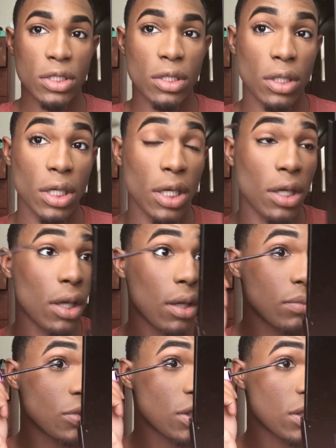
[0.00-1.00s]
So yeah,
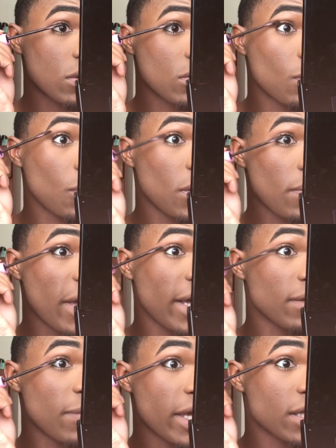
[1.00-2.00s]
I'm just putting
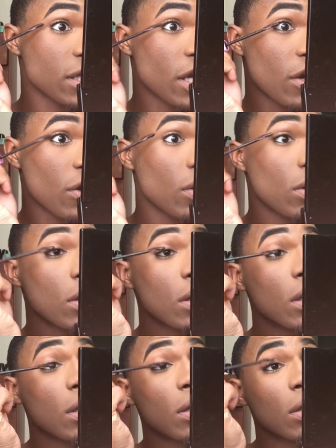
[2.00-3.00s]
my mascara
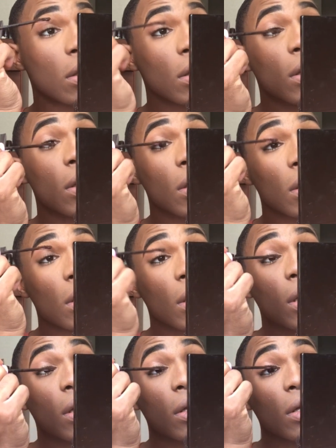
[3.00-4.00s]
on,
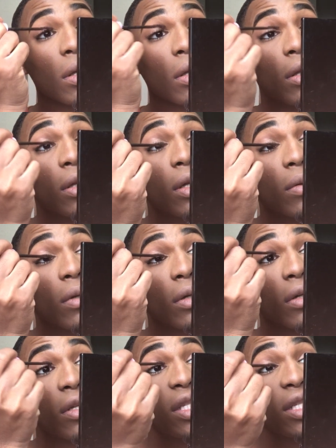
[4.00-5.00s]
and then I'm
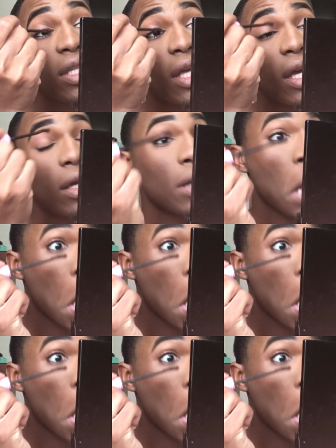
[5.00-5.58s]
gonna set and